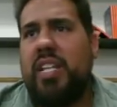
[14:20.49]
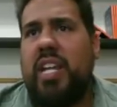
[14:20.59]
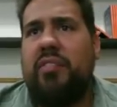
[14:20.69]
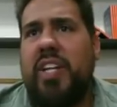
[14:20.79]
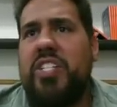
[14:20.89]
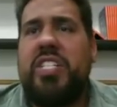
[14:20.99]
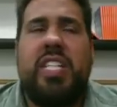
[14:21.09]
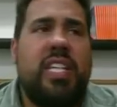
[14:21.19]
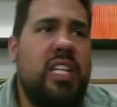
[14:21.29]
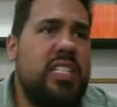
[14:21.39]
They invite you to
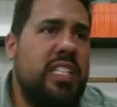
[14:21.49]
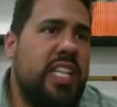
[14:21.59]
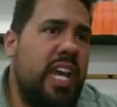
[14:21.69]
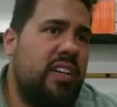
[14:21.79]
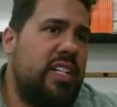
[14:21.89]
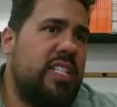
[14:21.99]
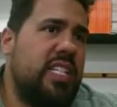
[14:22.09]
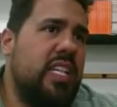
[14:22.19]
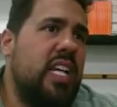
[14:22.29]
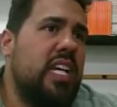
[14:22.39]
the
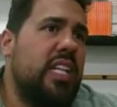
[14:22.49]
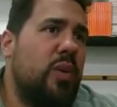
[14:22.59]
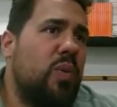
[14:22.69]
quinceañeras, and they,